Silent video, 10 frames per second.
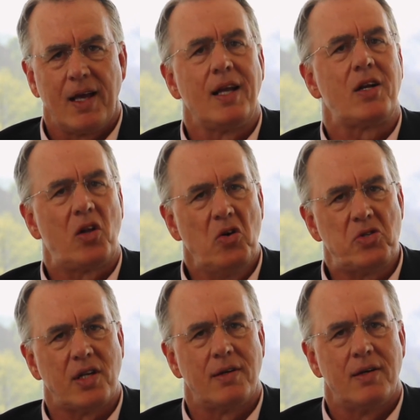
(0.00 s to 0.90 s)
In
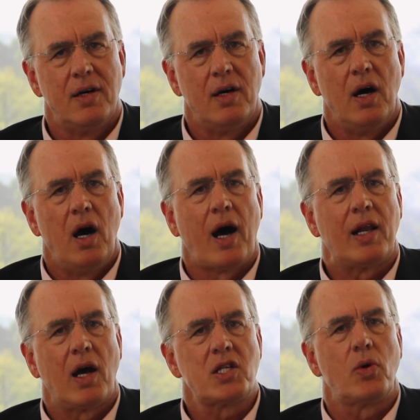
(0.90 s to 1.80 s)
closing, I'd
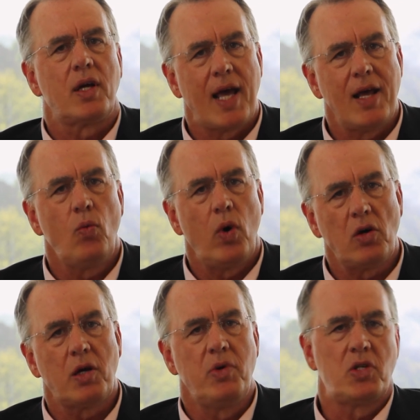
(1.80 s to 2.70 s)
like to again
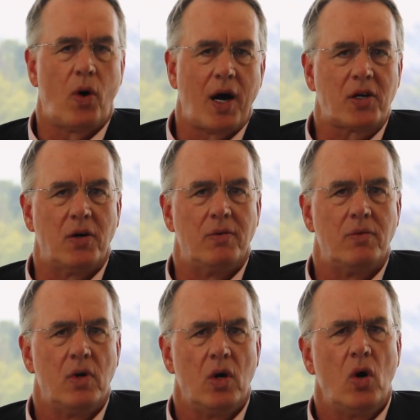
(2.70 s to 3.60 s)
welcome you to ICON.
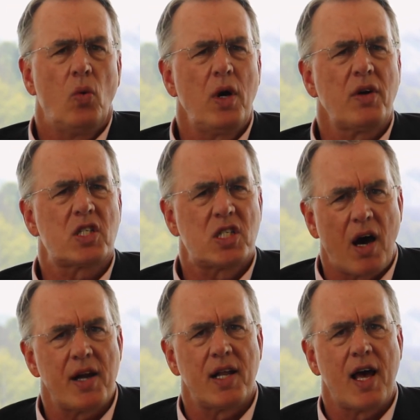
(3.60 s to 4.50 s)
We're
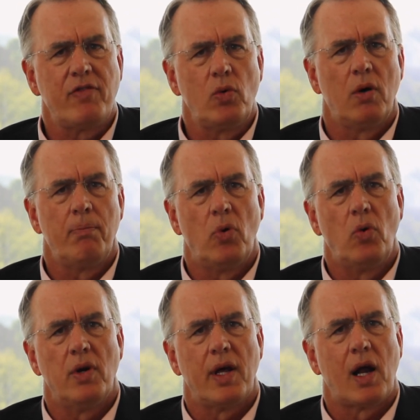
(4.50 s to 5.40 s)
excited to have you on
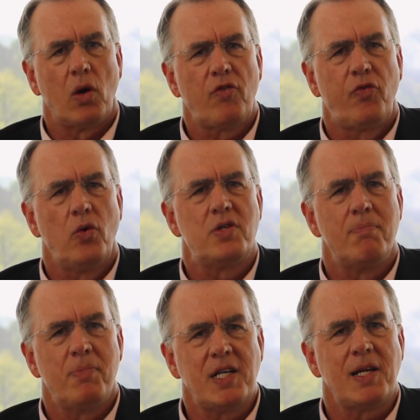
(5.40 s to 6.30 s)
board, and I look forward to
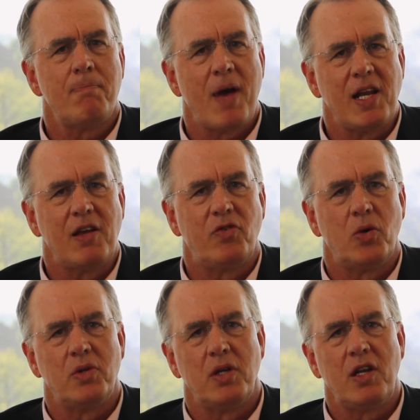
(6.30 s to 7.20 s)
meeting many of
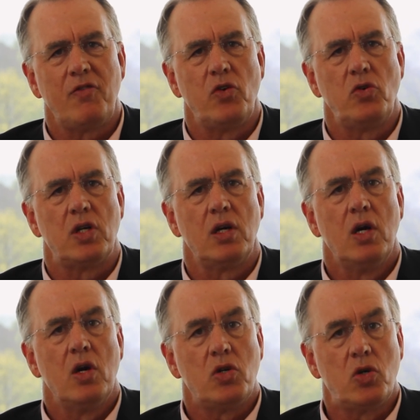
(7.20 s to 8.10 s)
you in the near future
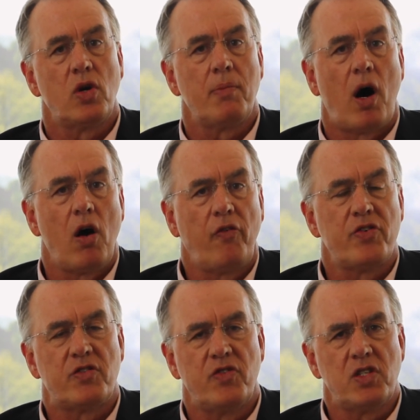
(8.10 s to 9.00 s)
during my
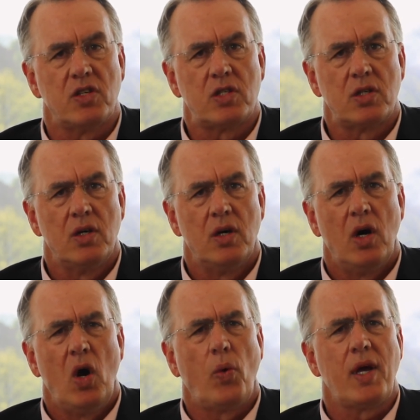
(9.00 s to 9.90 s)
office visits
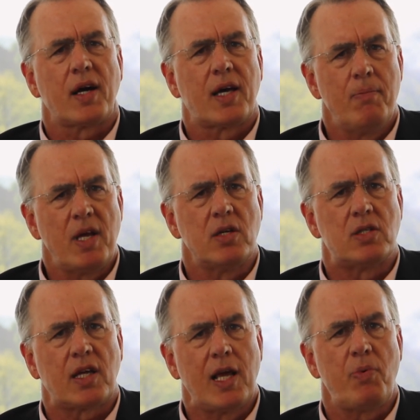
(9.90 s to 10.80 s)
we are committed
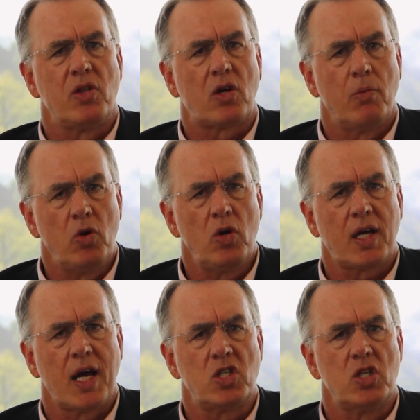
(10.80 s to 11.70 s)
to keeping the
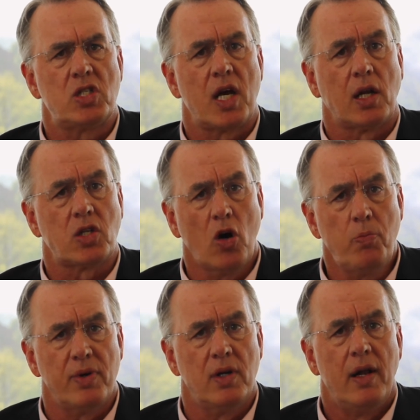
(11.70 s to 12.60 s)
communications channels
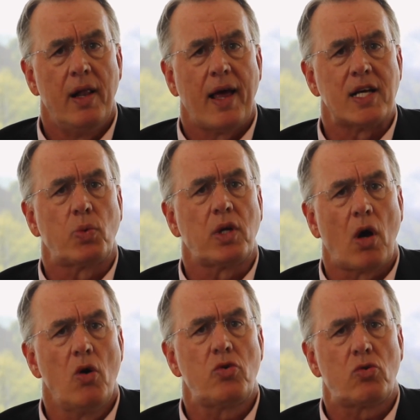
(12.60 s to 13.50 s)
open as we
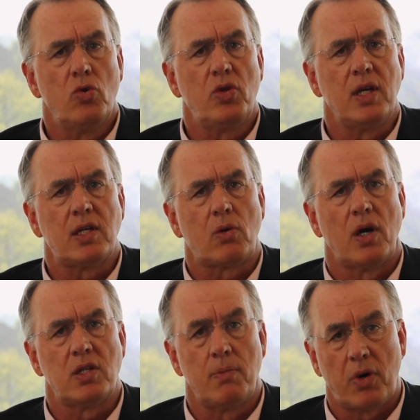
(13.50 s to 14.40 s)
go through the
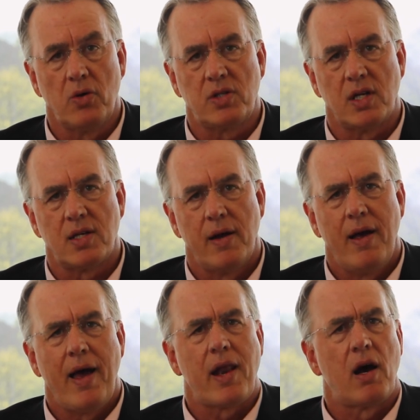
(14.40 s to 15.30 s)
integration process,
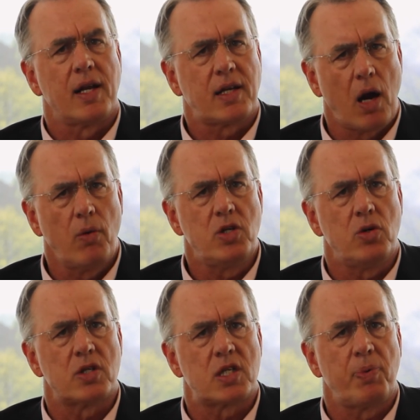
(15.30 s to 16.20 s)
and I encourage you
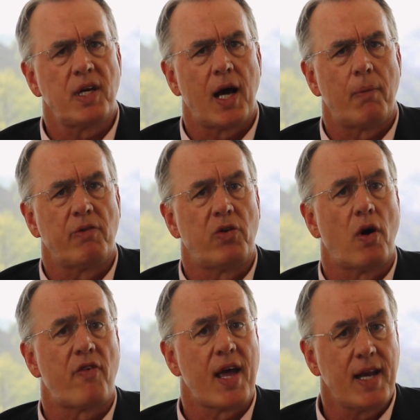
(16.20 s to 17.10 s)
to speak up if you
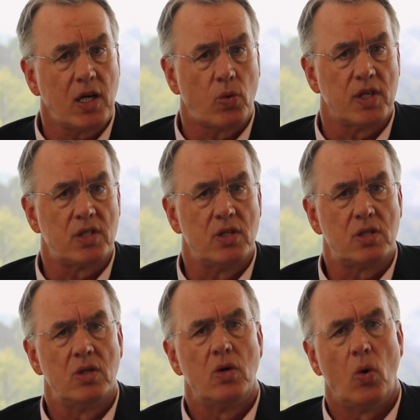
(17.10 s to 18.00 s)
have any
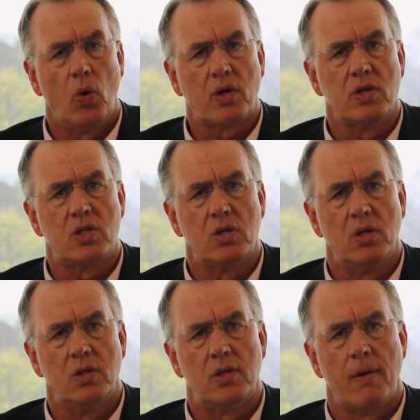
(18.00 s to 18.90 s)
questions or
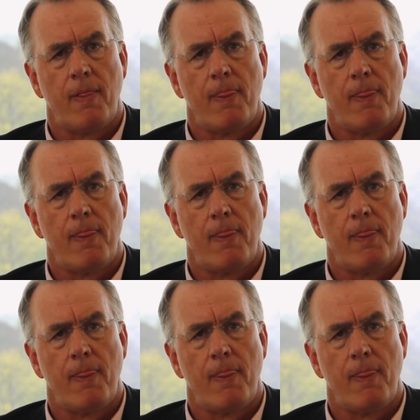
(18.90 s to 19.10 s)
concerns.